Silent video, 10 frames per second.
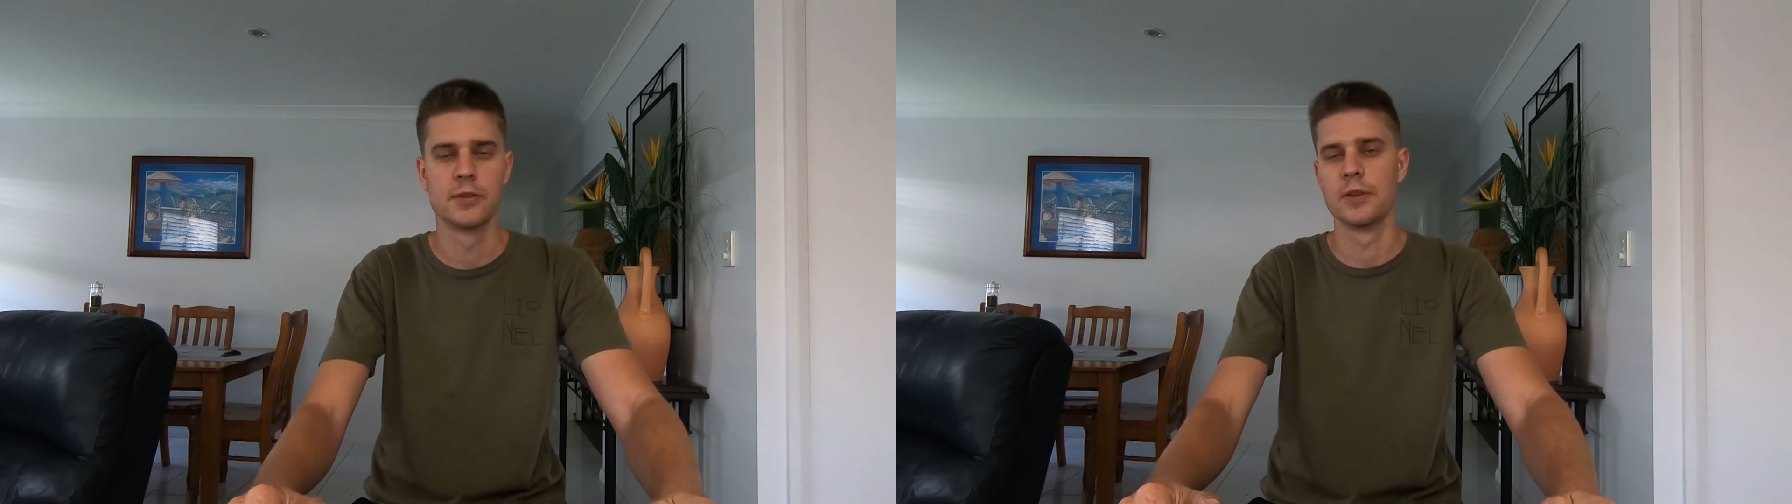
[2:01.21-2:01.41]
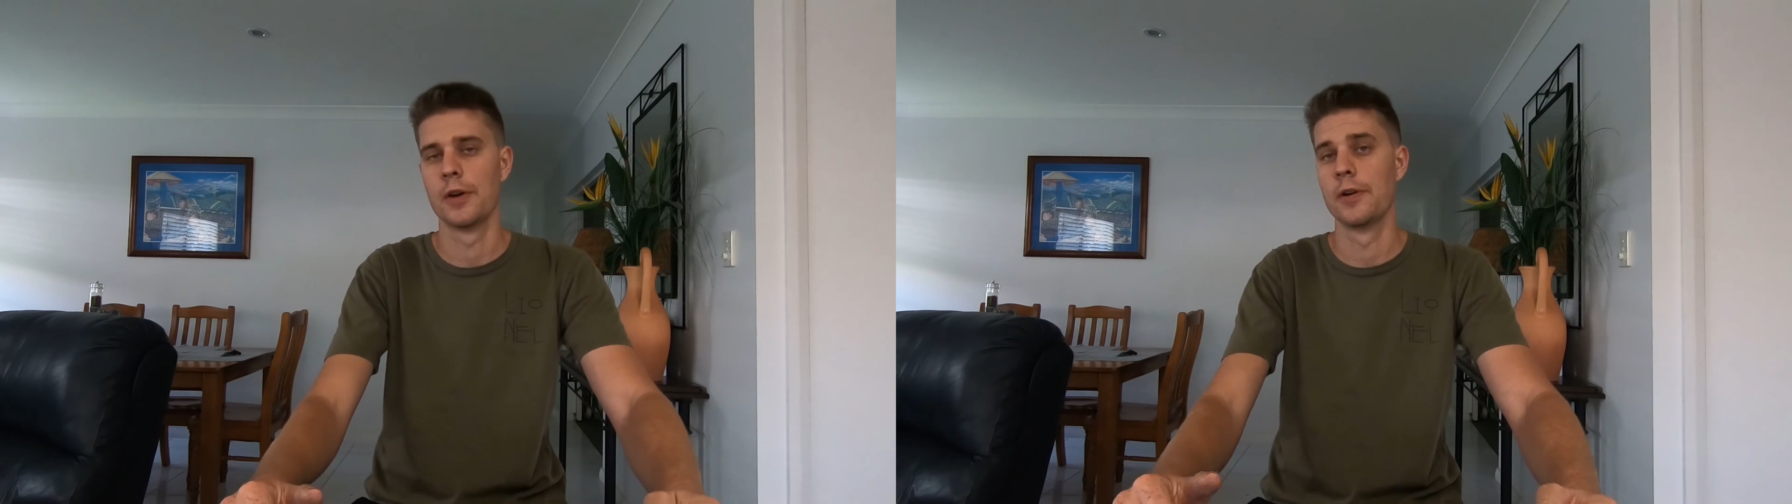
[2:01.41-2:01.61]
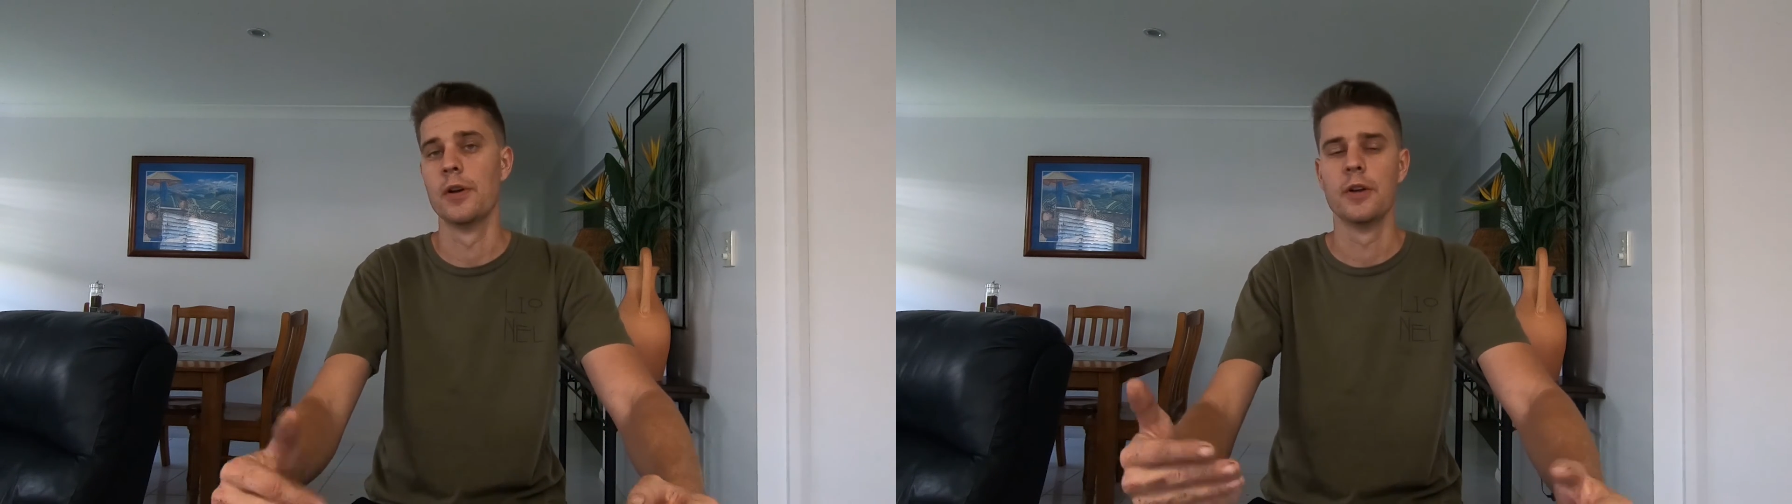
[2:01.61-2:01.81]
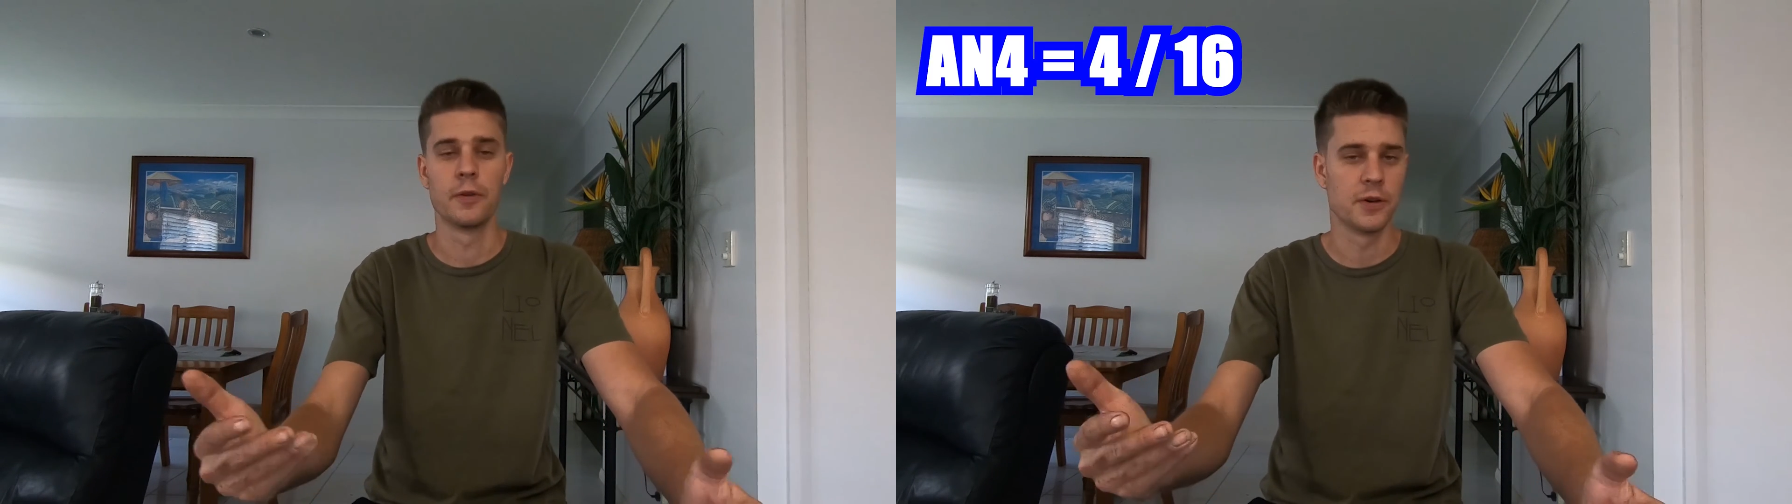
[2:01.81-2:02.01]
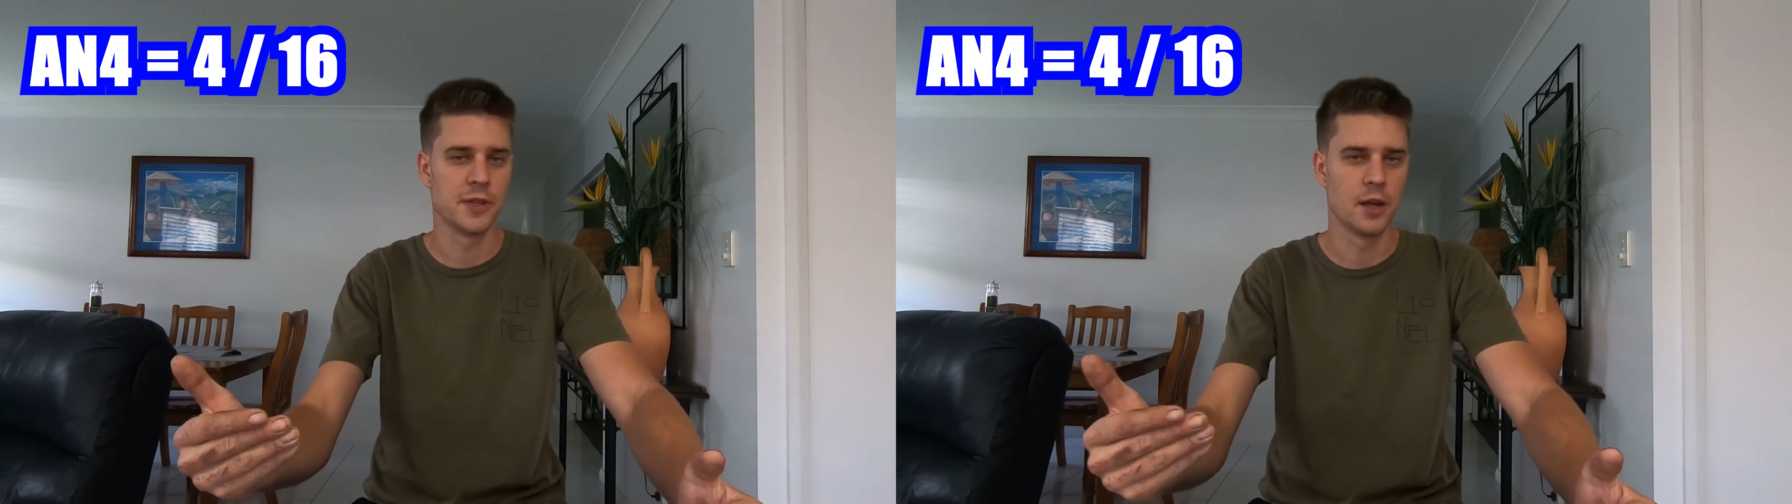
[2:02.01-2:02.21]
So
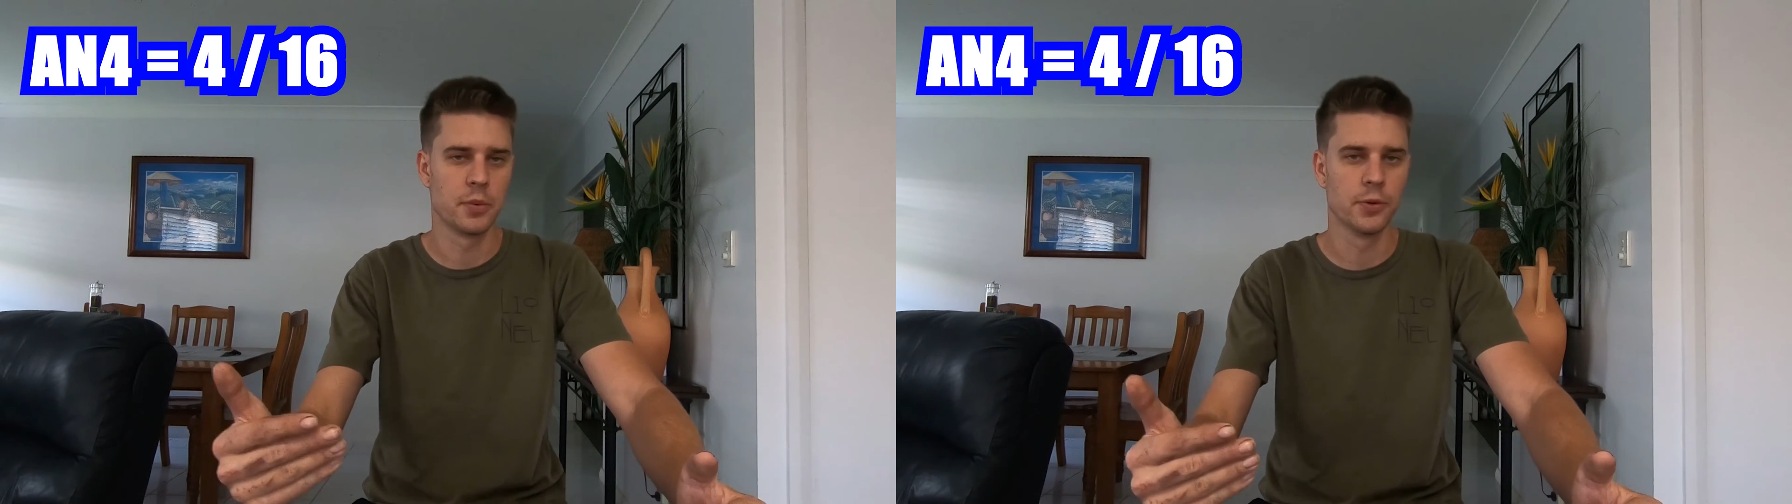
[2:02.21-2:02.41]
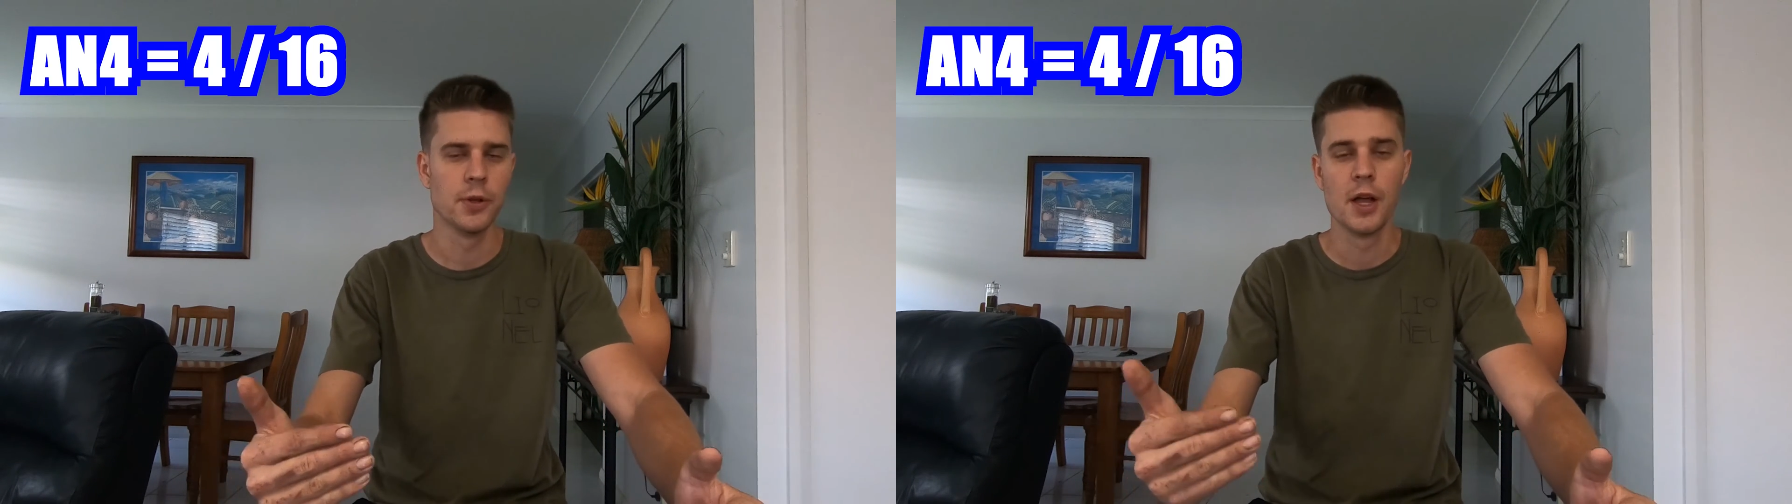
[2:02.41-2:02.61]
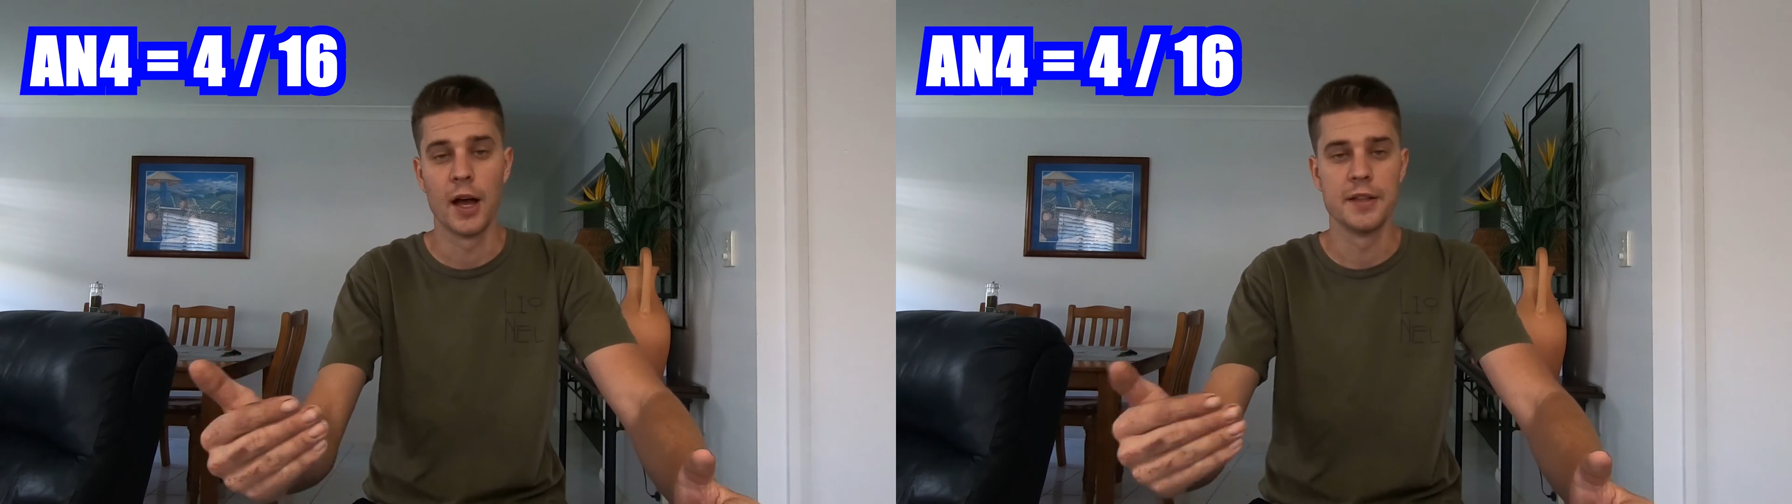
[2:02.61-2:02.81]
for example, a